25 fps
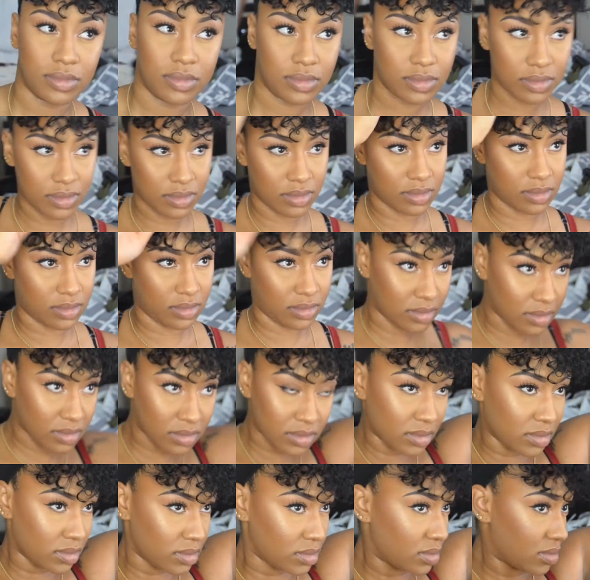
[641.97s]
the final
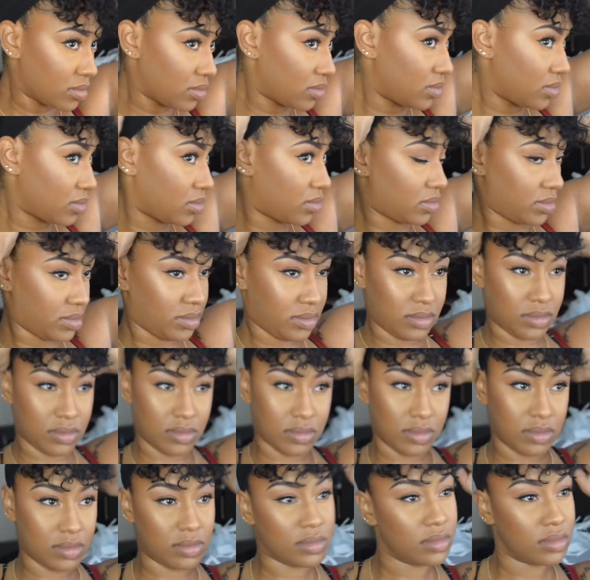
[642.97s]
results.
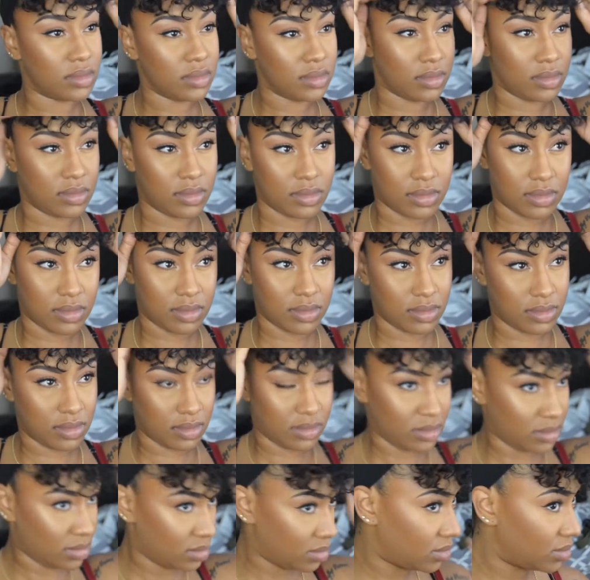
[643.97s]
And I'm
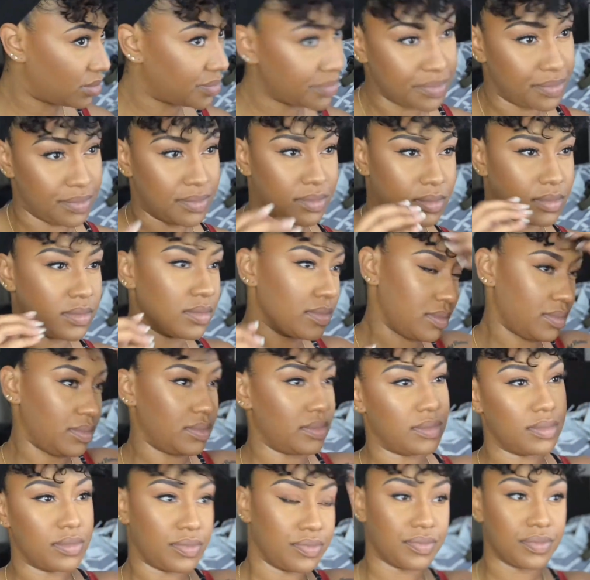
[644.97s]
pretty pleased with it.
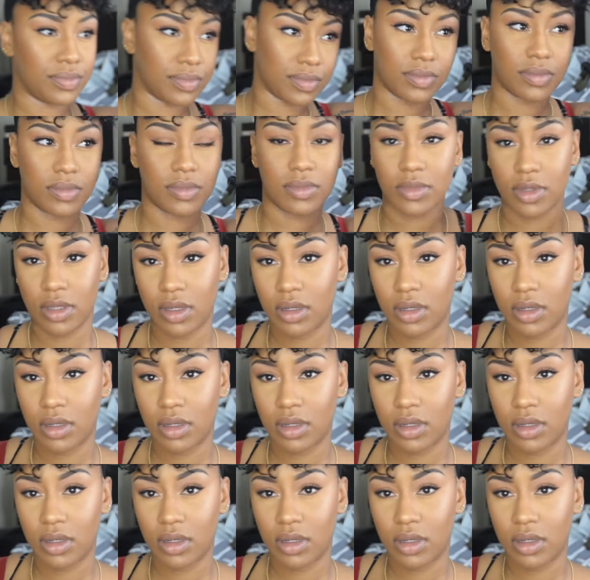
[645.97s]
So yeah.